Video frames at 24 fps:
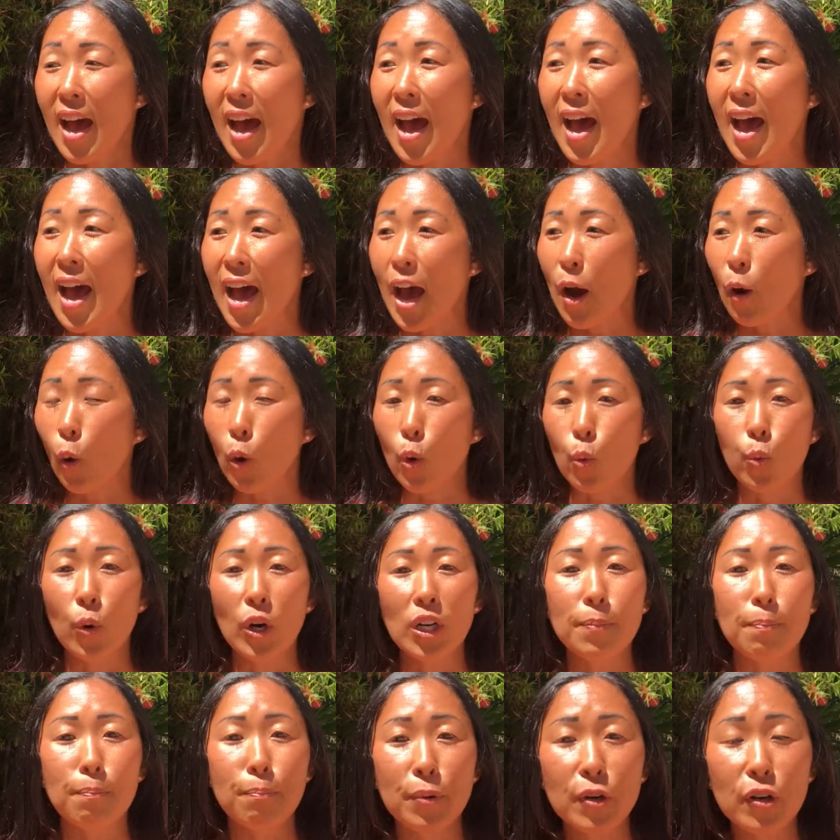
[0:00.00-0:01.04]
Uh, or
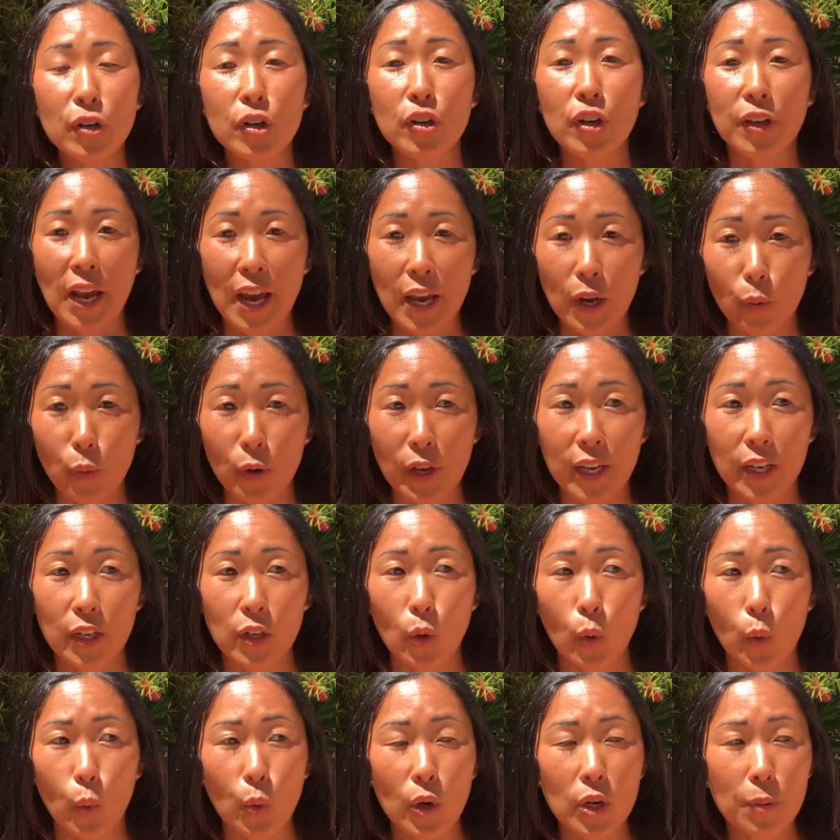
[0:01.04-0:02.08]
what book could I read?
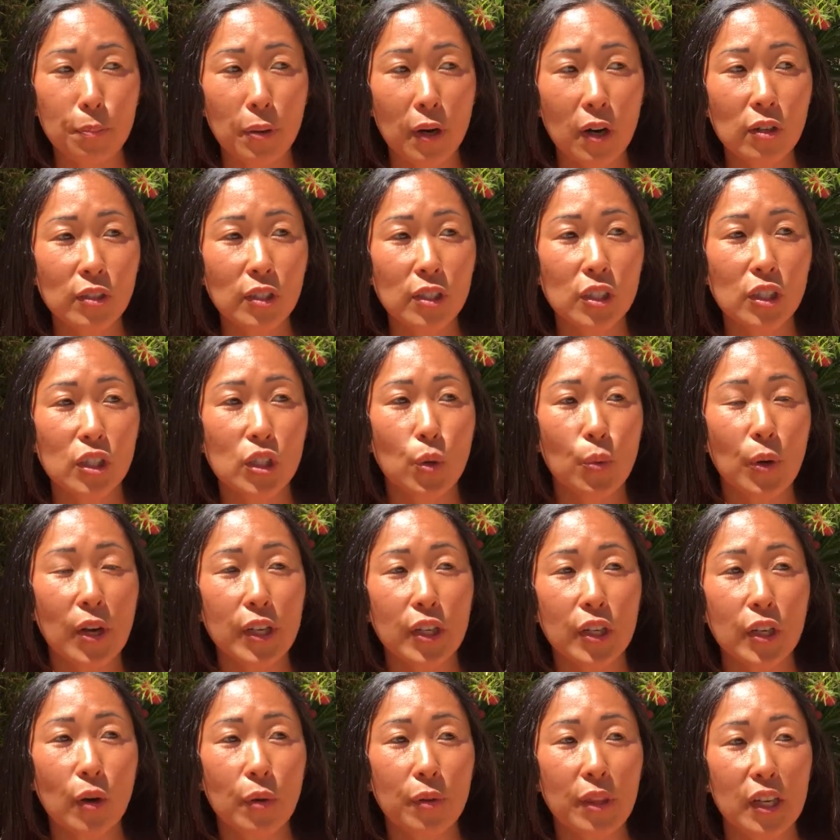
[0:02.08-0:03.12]
Or what persons do I
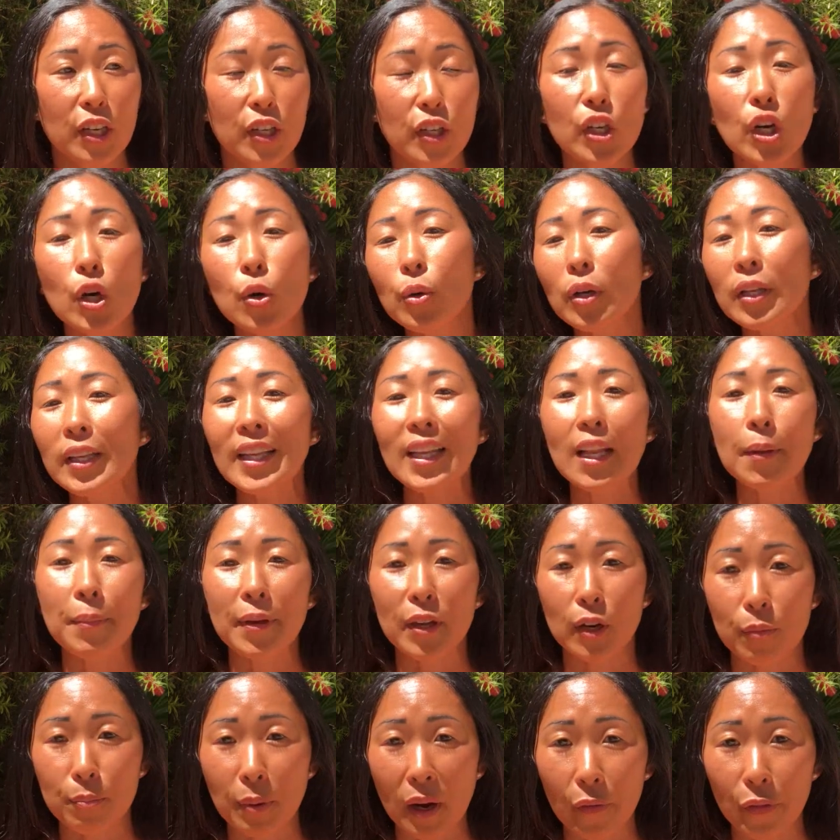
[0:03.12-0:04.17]
know that know a little
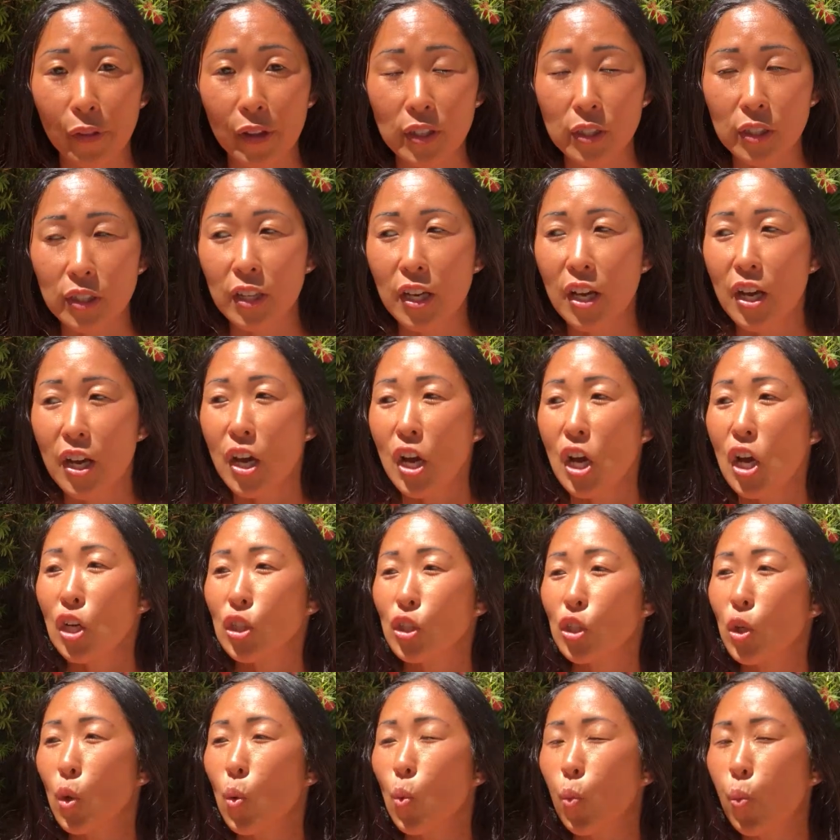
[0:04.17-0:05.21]
bit about this?
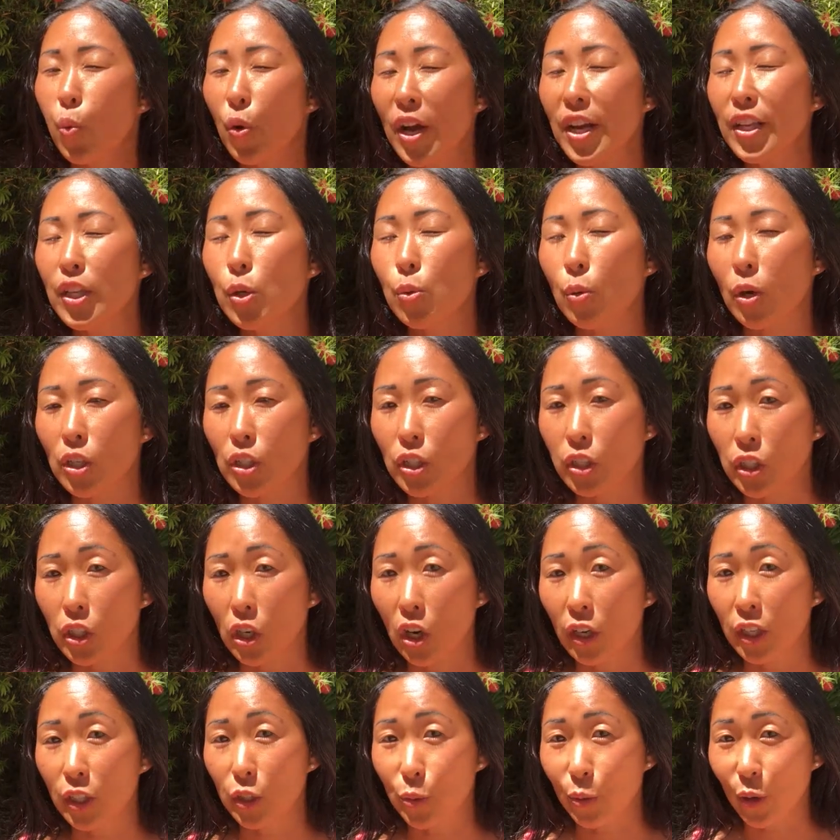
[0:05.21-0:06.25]
So when you are
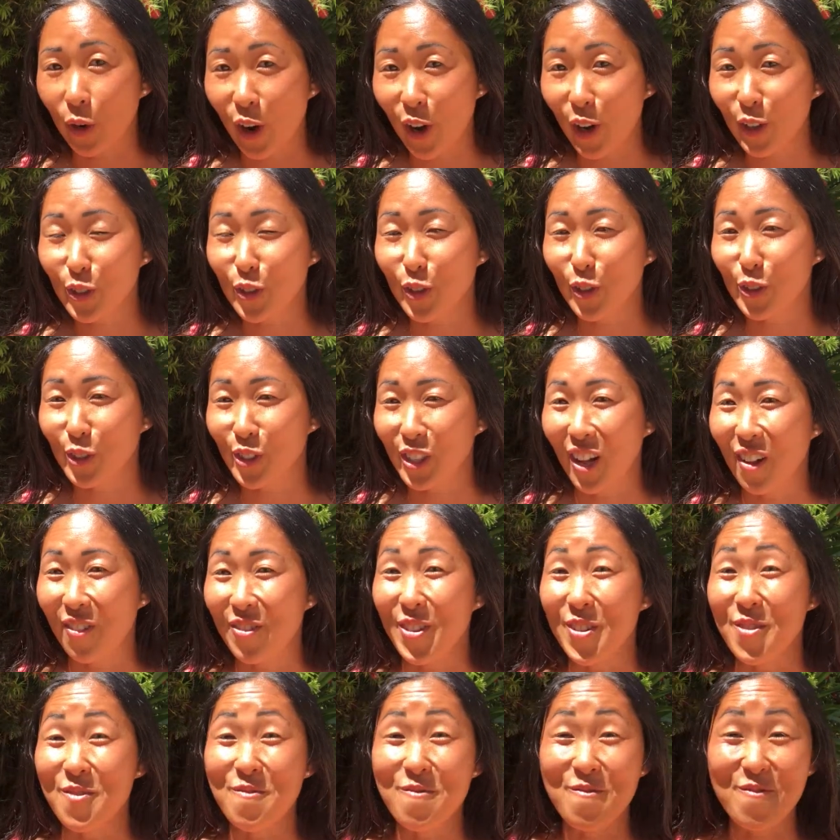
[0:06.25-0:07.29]
starting to ask yourself
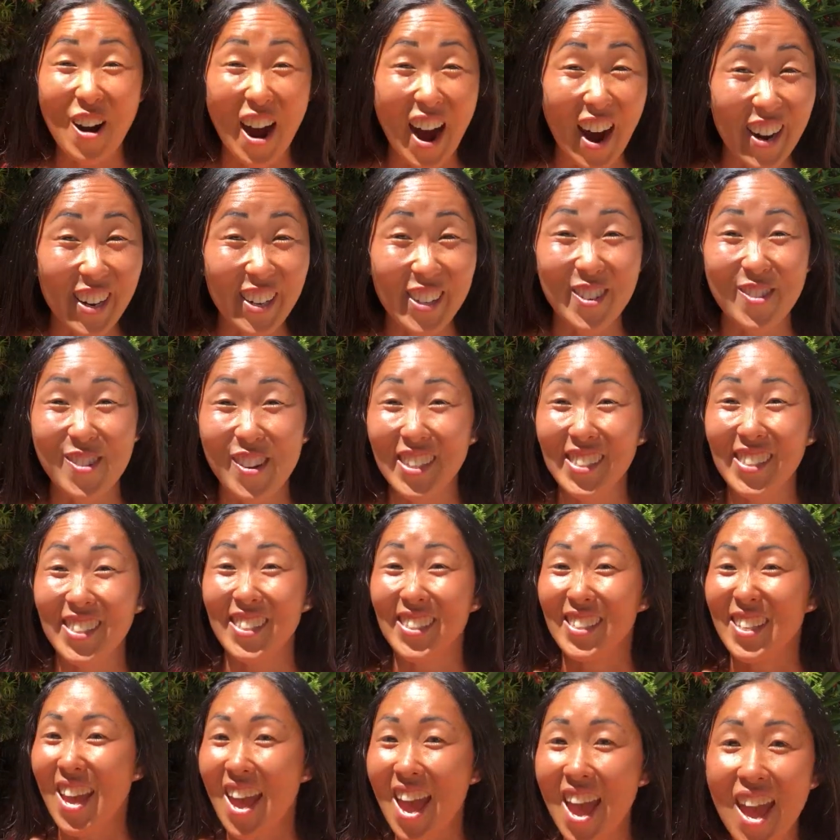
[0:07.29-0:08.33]
the right questions,
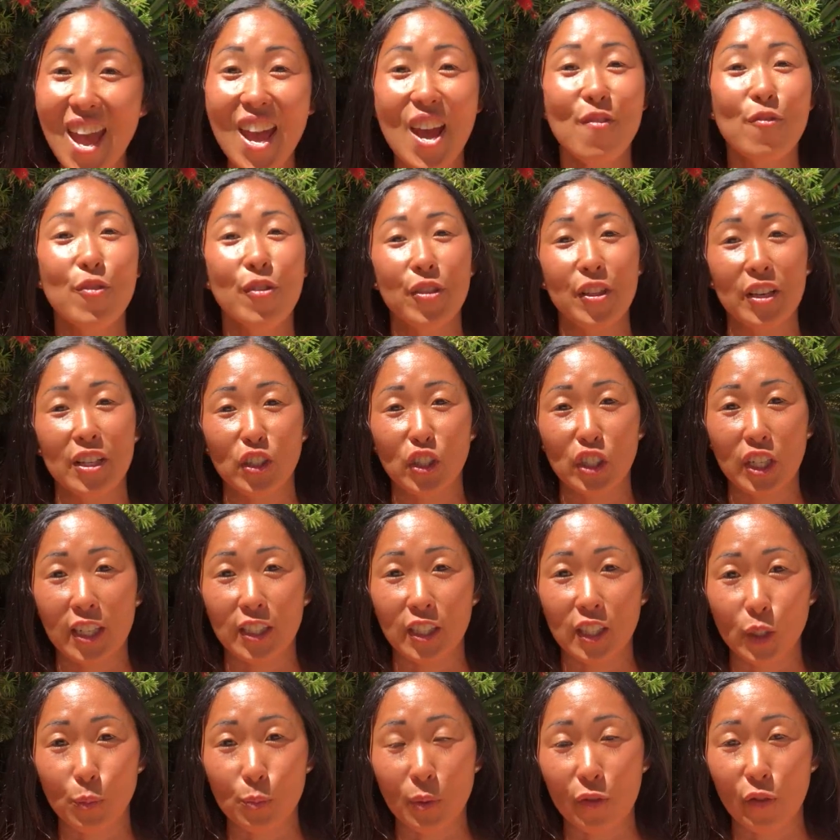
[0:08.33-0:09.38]
everything
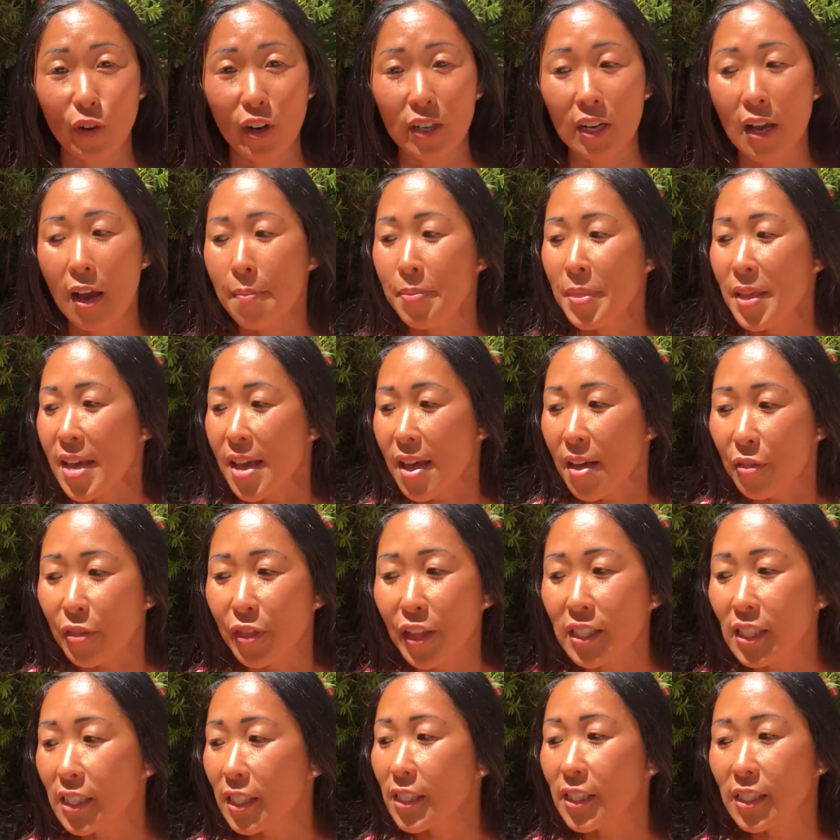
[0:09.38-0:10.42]
changes, my friend.
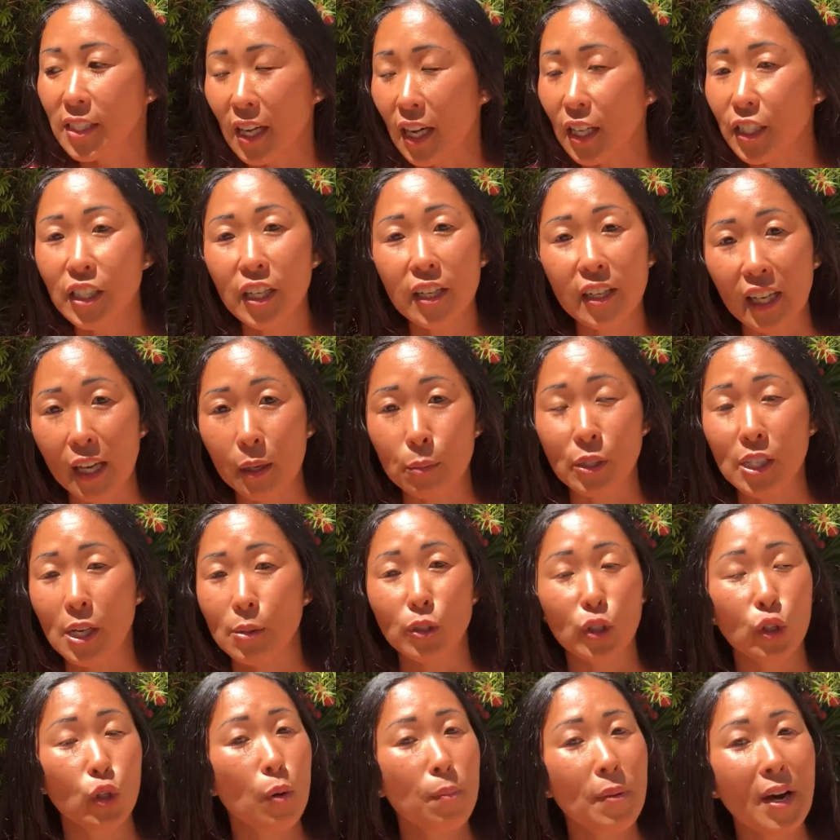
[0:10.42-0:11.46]
This is such a game changer,
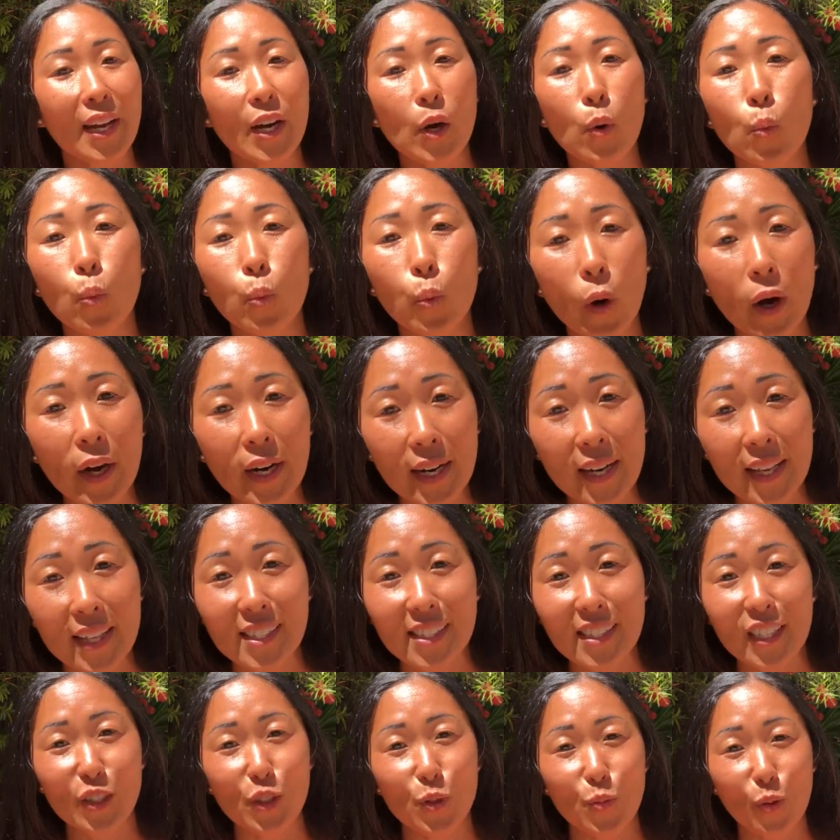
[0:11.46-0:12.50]
no matter what it is
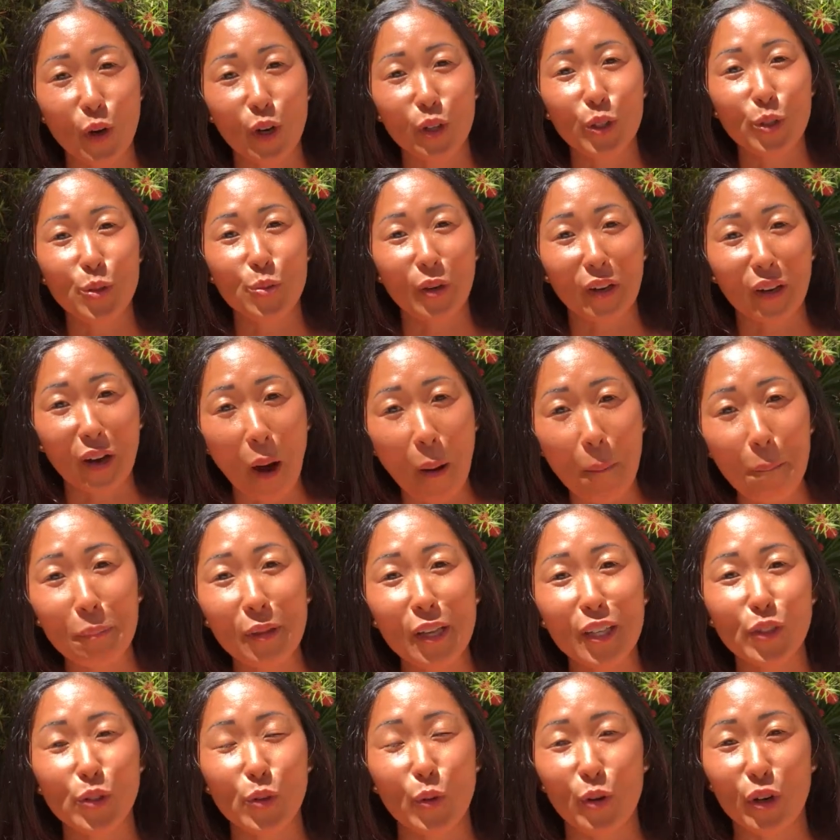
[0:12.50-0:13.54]
that you want to
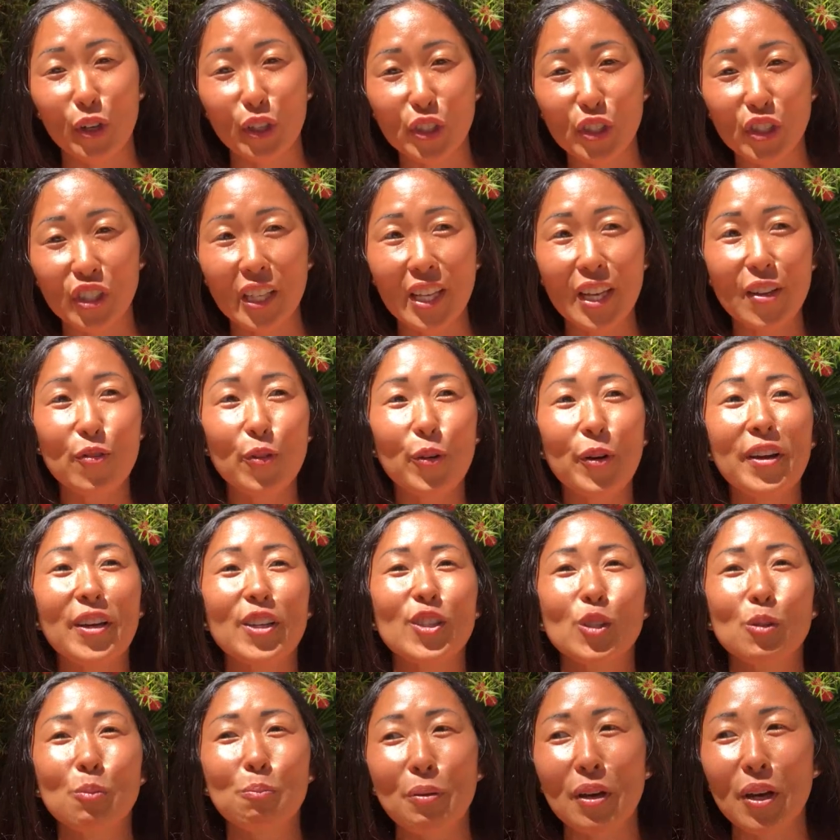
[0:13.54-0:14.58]
accomplish or achieve or
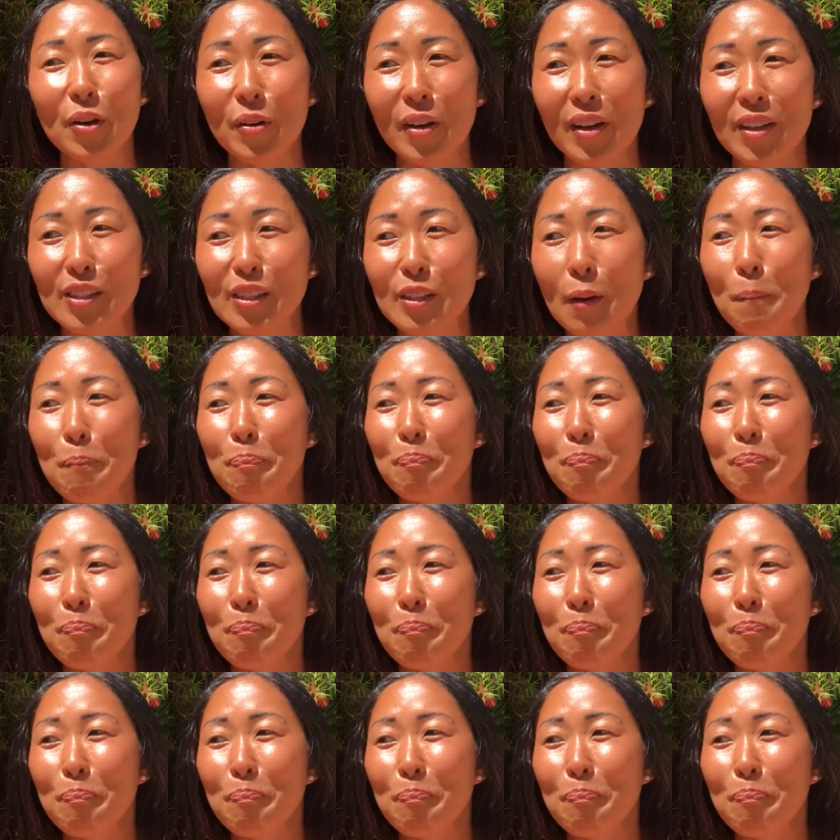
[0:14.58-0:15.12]
experience.